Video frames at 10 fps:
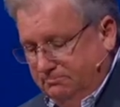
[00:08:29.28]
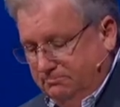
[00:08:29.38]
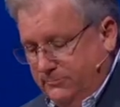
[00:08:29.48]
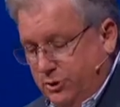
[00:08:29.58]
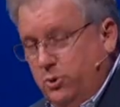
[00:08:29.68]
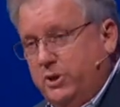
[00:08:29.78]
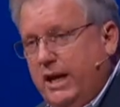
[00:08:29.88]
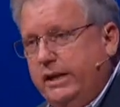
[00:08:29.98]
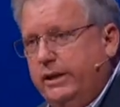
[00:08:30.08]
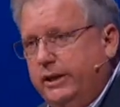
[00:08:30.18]
There's no
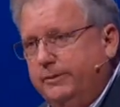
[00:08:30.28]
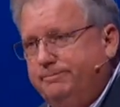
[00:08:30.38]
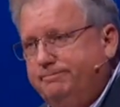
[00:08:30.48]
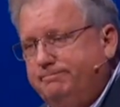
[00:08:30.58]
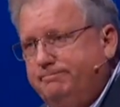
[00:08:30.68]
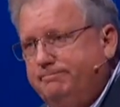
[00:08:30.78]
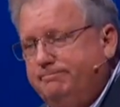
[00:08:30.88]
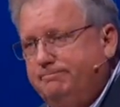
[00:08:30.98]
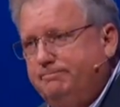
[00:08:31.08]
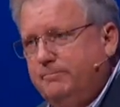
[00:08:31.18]
gain in it.
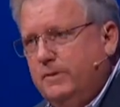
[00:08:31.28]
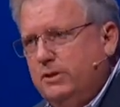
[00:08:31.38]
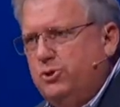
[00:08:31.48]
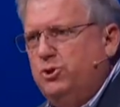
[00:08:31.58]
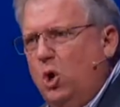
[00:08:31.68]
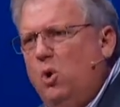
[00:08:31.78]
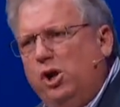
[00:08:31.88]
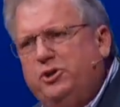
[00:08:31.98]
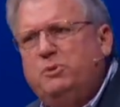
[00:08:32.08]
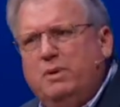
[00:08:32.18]
There's no
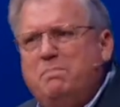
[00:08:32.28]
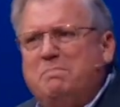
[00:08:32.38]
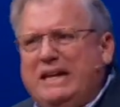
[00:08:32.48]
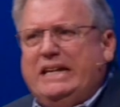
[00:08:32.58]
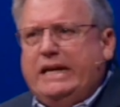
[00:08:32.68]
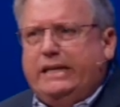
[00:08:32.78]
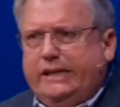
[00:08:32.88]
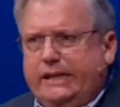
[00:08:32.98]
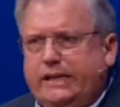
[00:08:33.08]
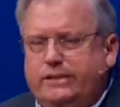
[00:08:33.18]
ultimate meaning
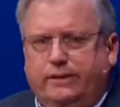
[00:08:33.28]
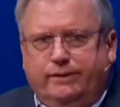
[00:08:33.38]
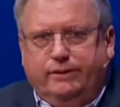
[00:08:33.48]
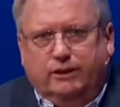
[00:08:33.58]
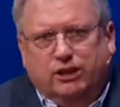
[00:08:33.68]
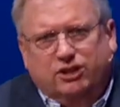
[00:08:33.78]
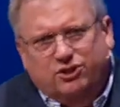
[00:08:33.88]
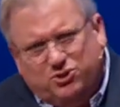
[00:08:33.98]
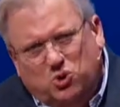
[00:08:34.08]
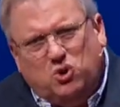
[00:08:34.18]
in it.
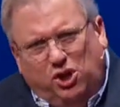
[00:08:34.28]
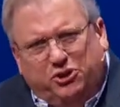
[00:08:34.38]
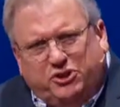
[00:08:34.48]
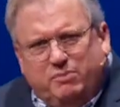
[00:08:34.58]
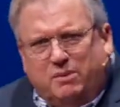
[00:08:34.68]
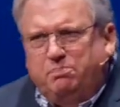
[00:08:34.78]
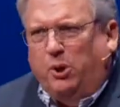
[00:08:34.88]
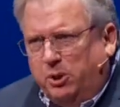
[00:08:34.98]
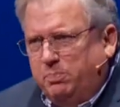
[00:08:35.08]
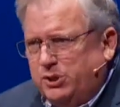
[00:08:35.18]
There's no ultimate
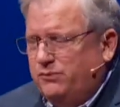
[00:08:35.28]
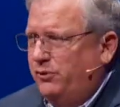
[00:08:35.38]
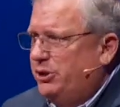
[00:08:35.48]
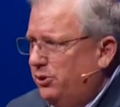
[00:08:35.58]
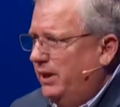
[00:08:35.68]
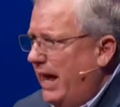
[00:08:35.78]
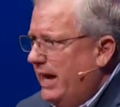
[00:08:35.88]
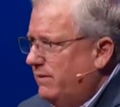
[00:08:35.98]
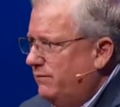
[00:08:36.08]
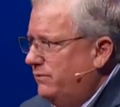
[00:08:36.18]
purpose for your
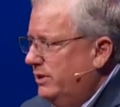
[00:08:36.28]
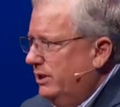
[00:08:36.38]
life.